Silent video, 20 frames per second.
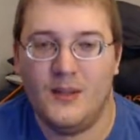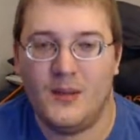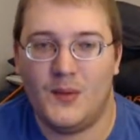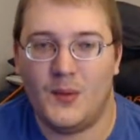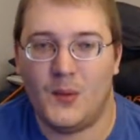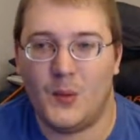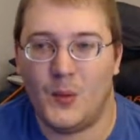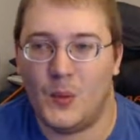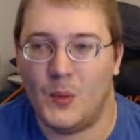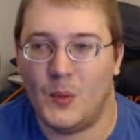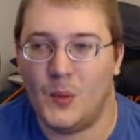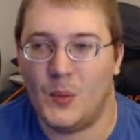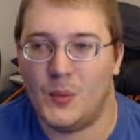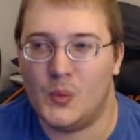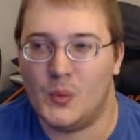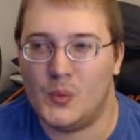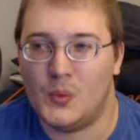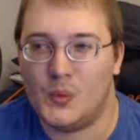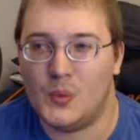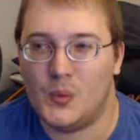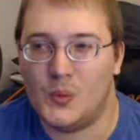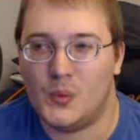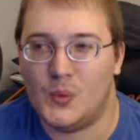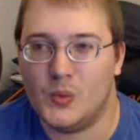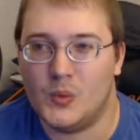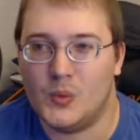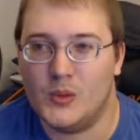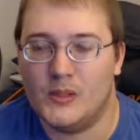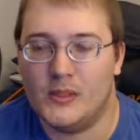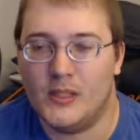
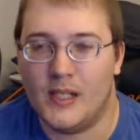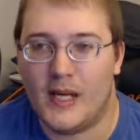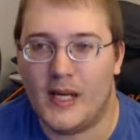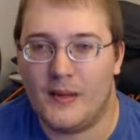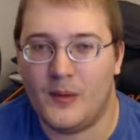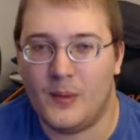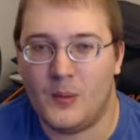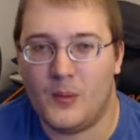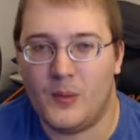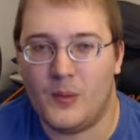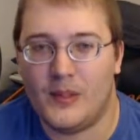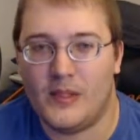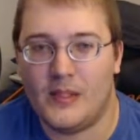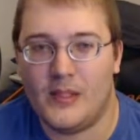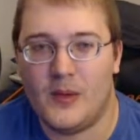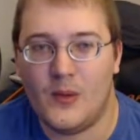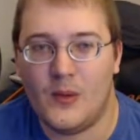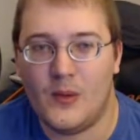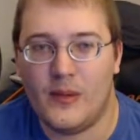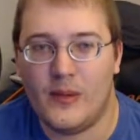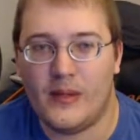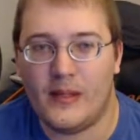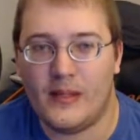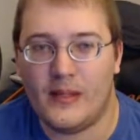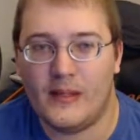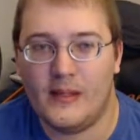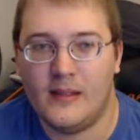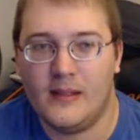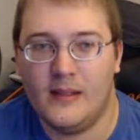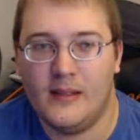So I don't really know
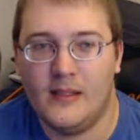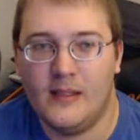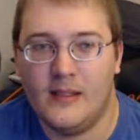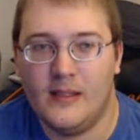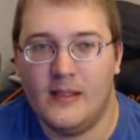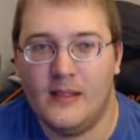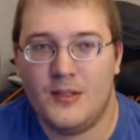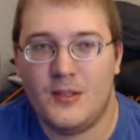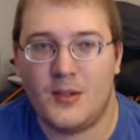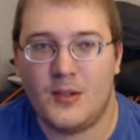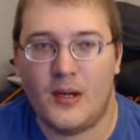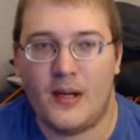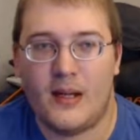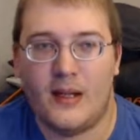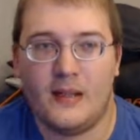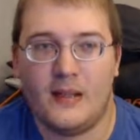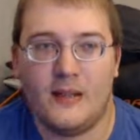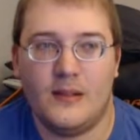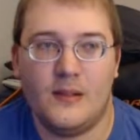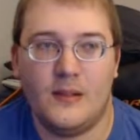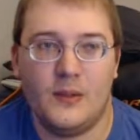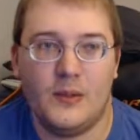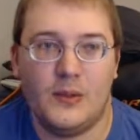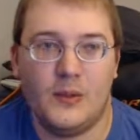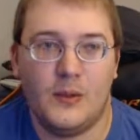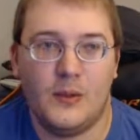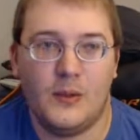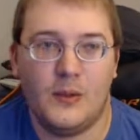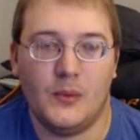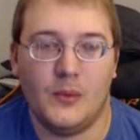that trying
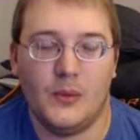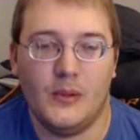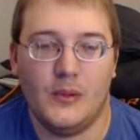to,